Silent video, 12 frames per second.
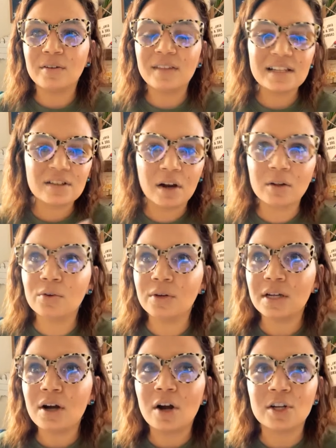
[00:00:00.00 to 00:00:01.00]
And that's not
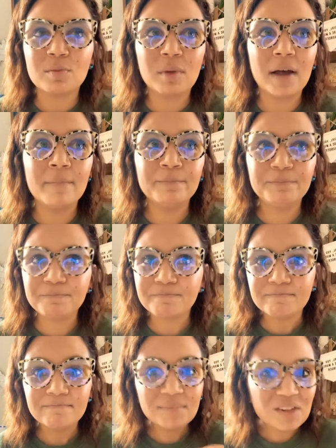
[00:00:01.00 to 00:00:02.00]
including cars, but
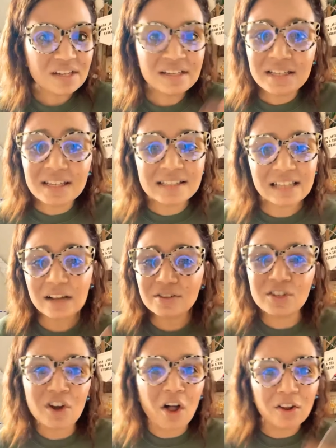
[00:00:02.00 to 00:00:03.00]

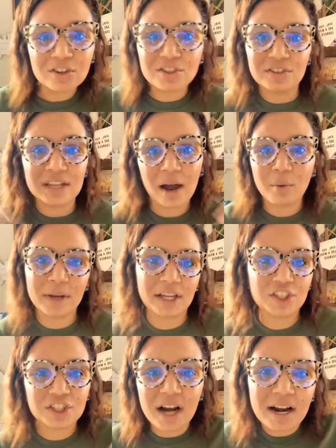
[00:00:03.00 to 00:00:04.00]
$6,000 of debt we had
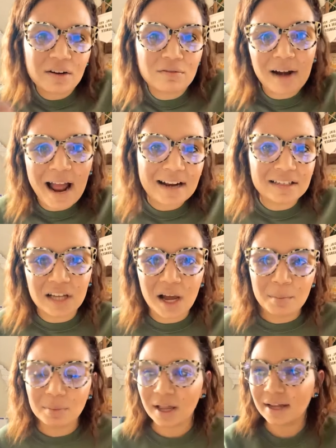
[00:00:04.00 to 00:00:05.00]
just kind of racked
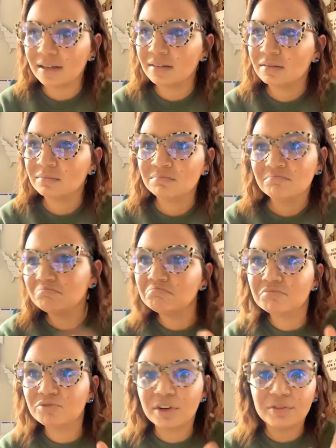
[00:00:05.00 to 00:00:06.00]
up like
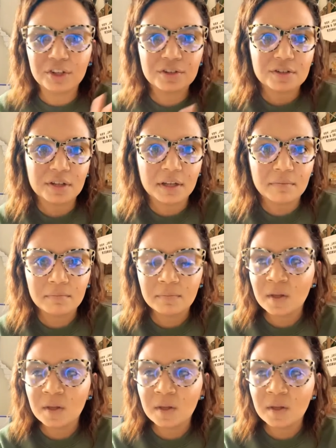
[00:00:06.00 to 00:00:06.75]
frivolously.